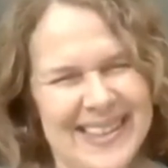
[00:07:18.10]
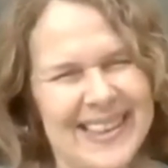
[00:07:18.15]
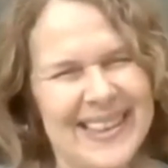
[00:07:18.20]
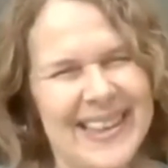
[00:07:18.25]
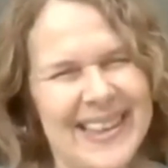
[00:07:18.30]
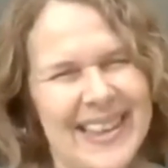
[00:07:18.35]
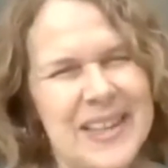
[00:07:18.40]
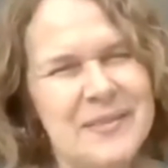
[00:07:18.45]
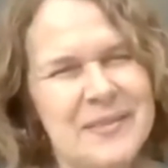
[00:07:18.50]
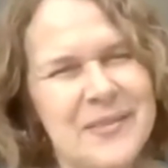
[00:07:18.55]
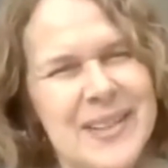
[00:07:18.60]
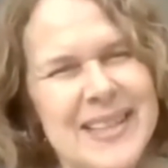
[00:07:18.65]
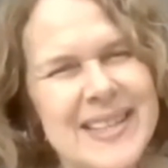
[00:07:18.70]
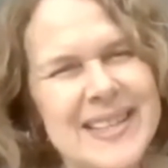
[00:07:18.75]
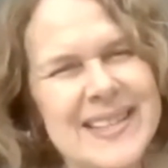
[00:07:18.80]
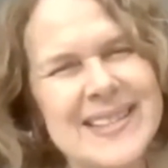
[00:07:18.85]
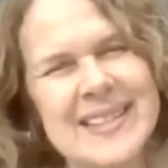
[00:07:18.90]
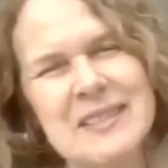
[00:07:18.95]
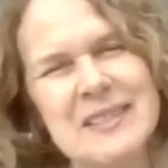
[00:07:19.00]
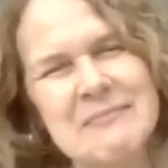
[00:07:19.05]
Kind of
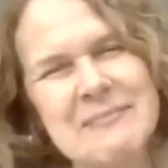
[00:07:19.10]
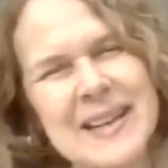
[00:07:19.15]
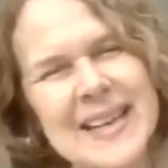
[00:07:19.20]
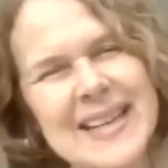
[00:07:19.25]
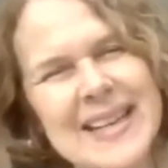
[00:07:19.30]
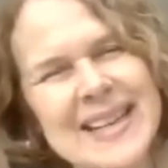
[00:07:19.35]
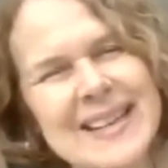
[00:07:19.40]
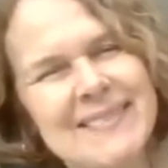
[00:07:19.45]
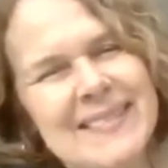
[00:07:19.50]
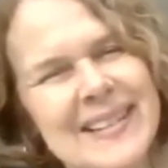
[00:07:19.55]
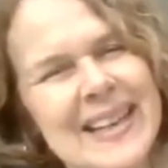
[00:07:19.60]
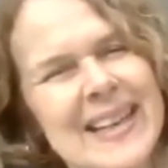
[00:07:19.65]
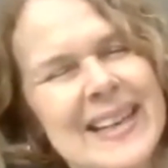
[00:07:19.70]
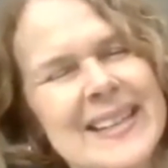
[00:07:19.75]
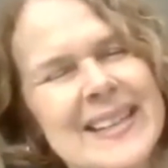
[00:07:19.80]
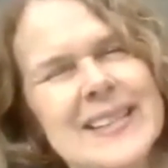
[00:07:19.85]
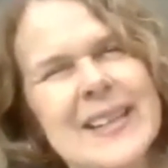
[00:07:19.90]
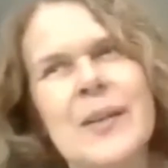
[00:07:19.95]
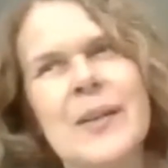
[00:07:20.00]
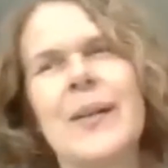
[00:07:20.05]
written so many, really. I
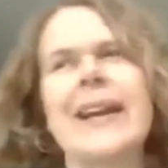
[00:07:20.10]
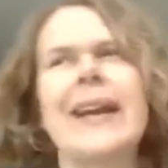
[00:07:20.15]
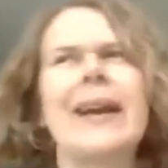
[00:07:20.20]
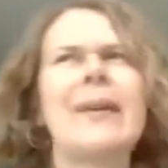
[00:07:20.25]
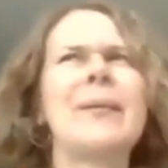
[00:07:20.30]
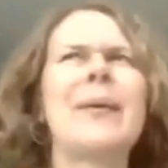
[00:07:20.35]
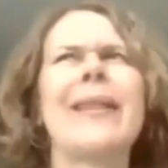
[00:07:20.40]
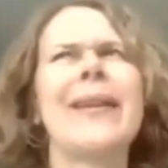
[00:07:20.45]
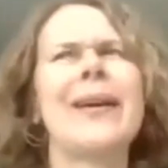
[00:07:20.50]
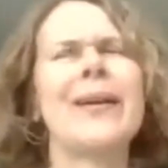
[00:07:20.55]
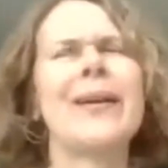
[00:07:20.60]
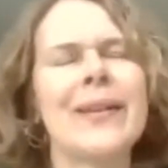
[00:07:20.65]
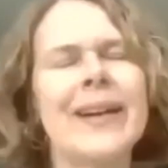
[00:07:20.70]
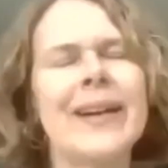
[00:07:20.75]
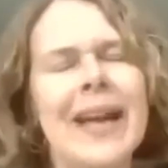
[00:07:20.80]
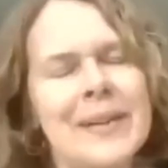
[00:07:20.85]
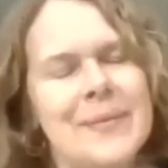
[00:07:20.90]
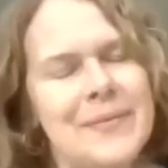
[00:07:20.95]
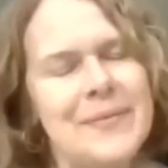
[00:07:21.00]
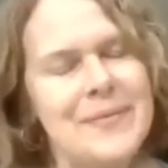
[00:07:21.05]
don't quite know where they all
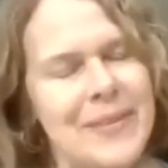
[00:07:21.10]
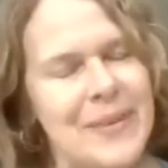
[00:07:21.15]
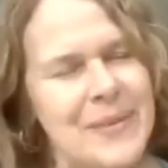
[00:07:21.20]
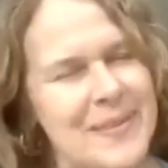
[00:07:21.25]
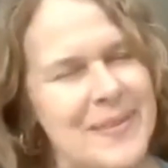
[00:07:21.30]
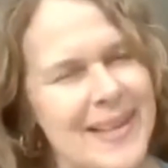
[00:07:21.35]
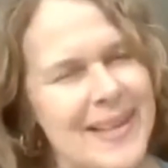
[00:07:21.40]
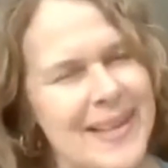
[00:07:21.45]
came from.